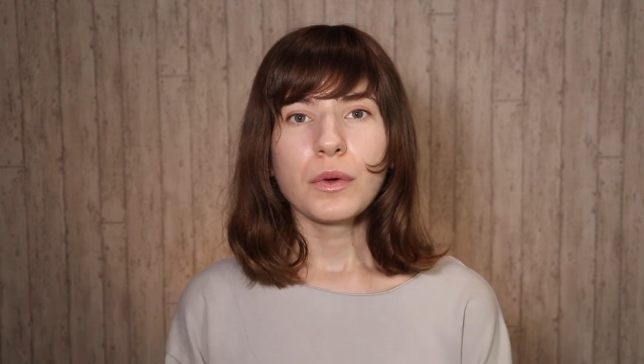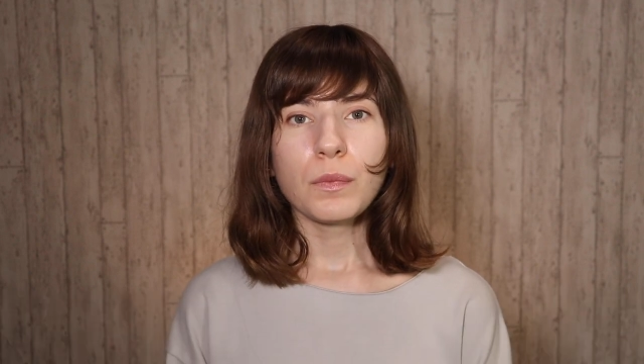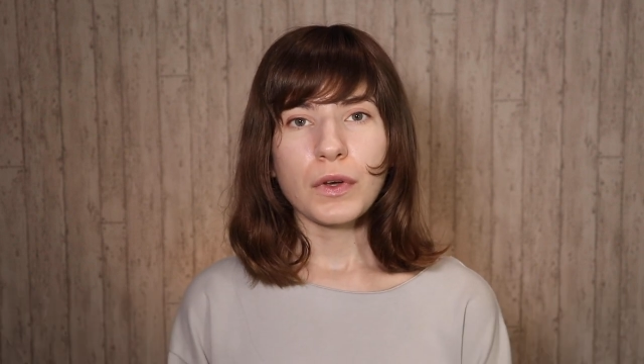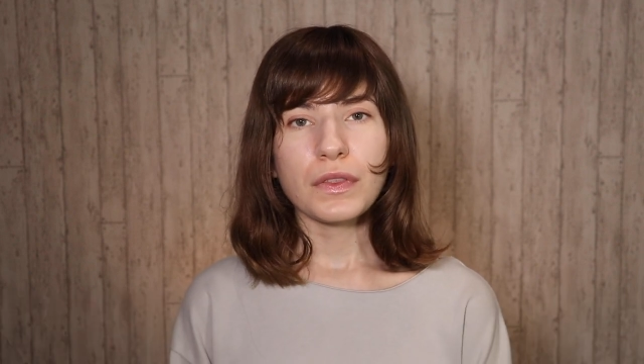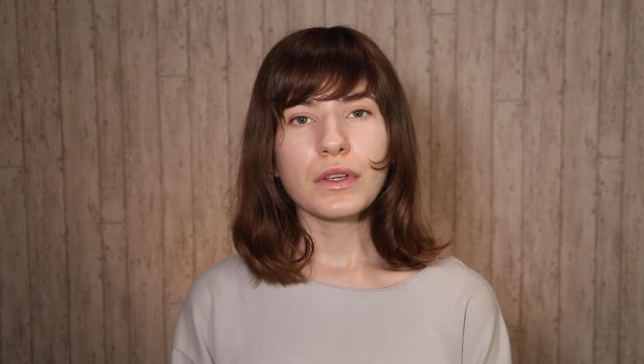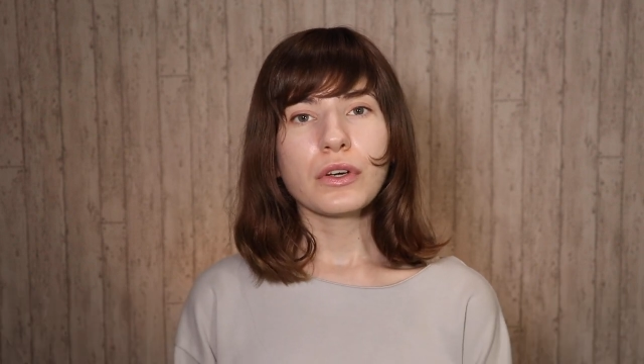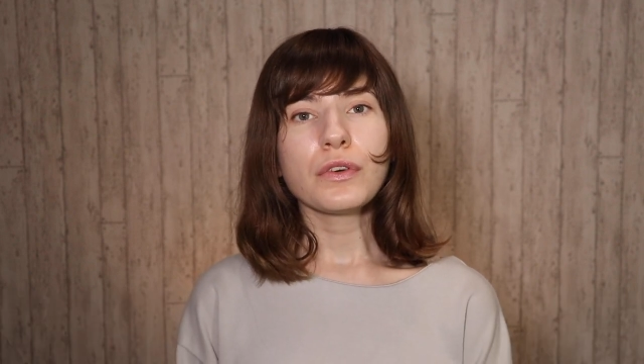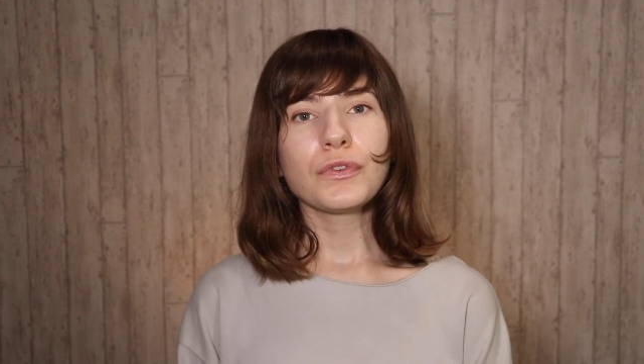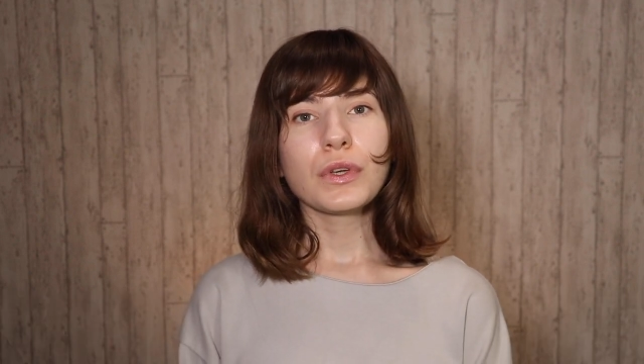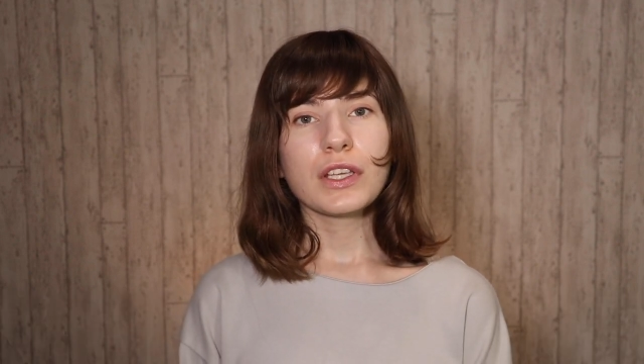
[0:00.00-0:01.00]
But there are
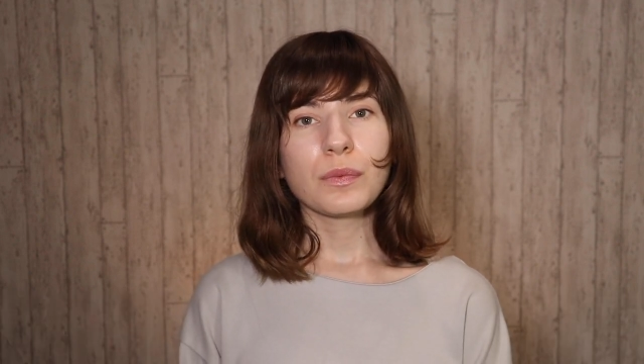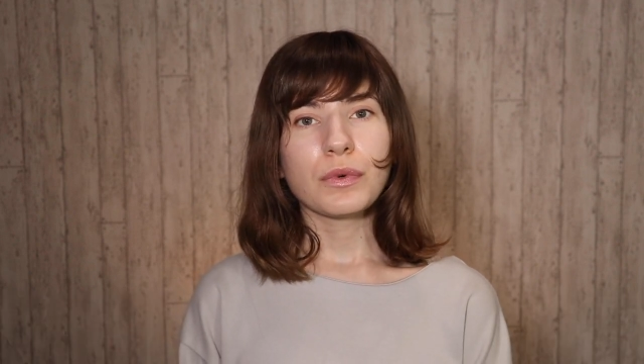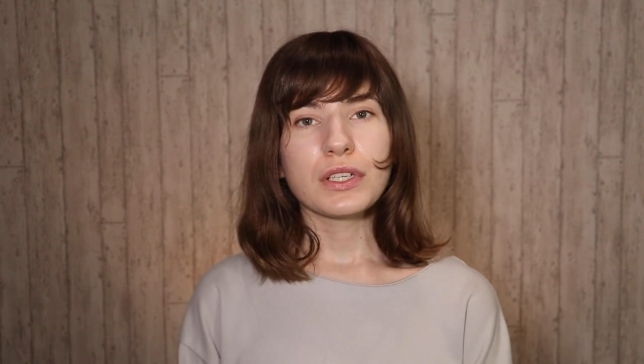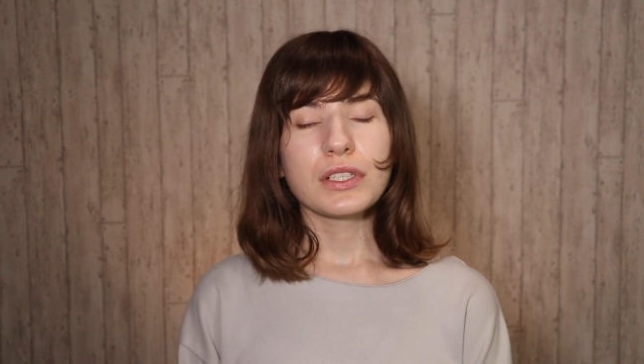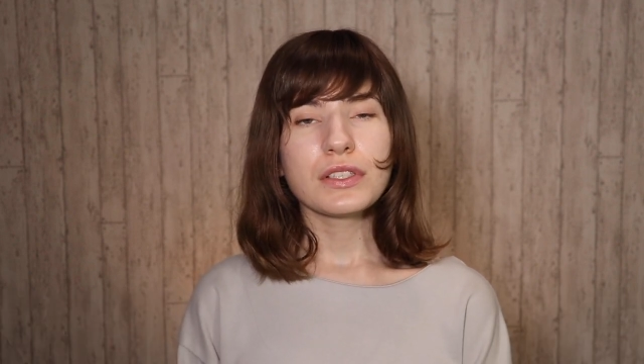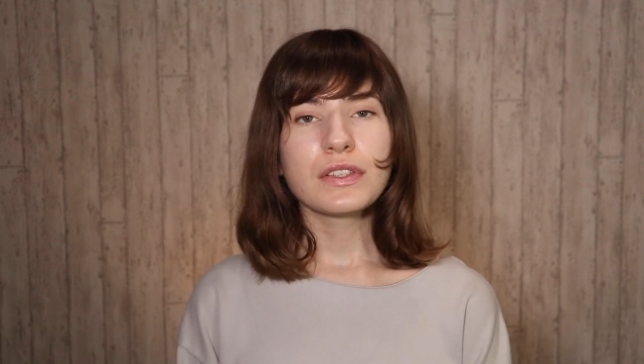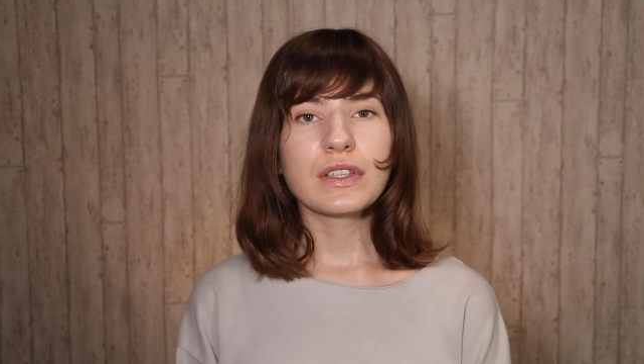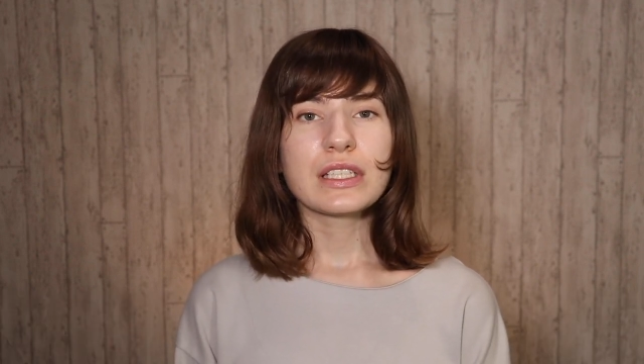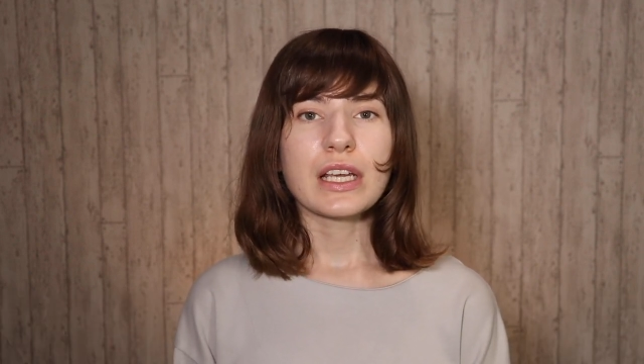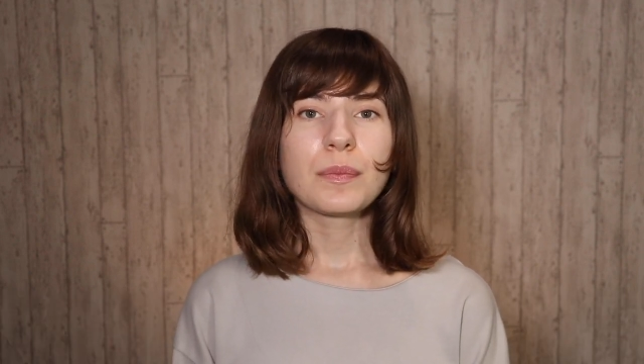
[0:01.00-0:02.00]
a few expressions
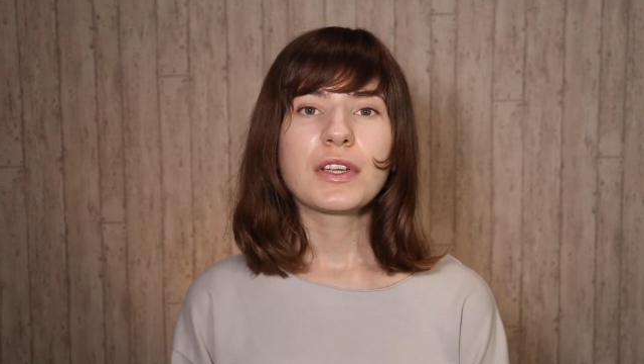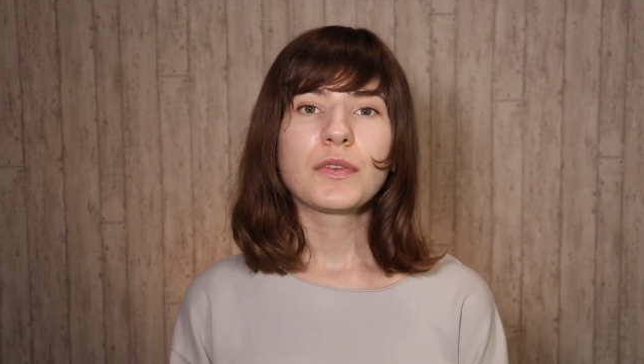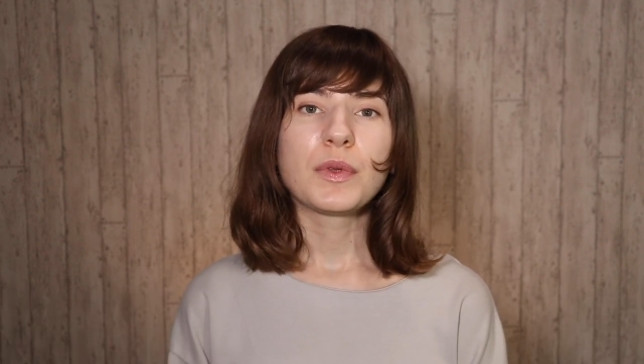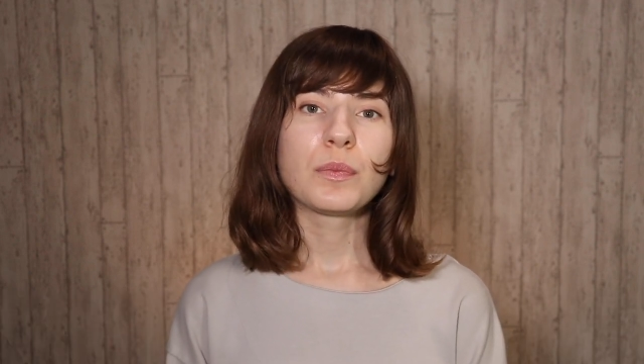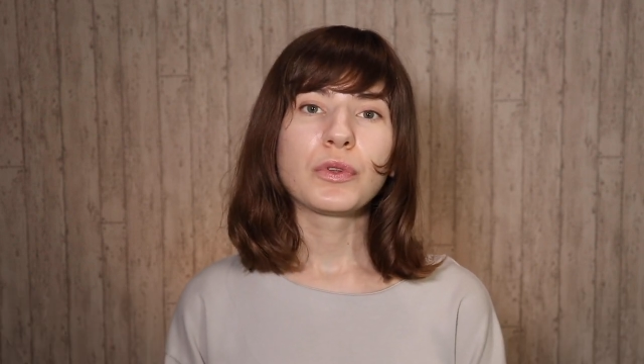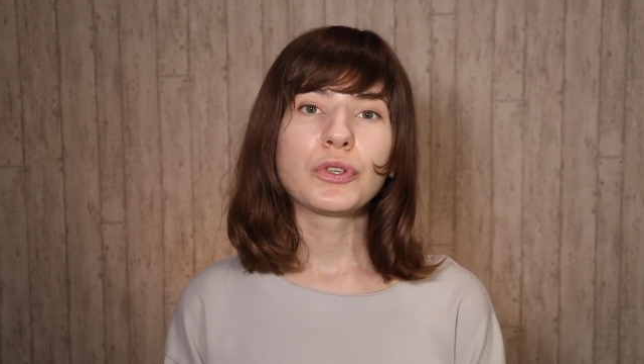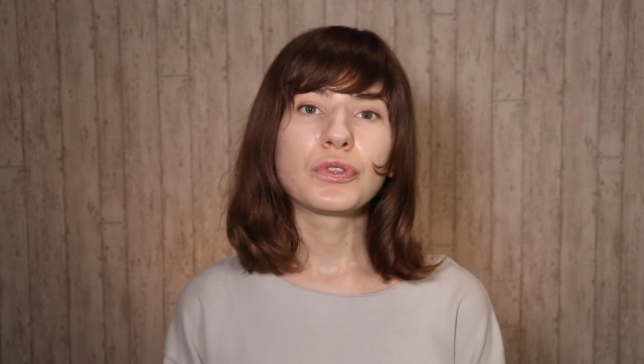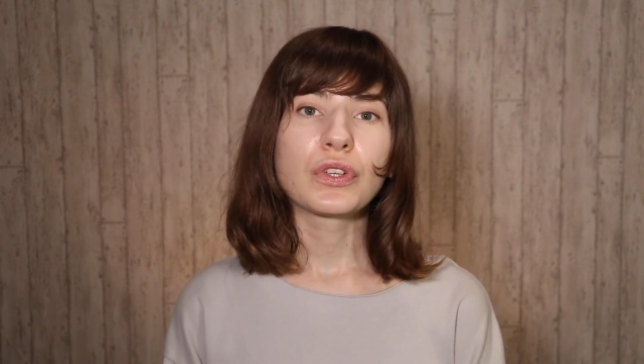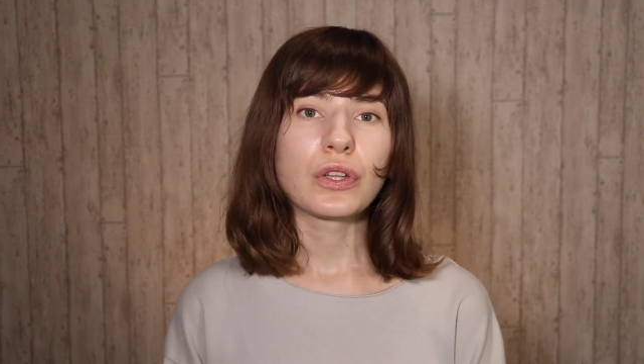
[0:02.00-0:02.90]
that Japanese people use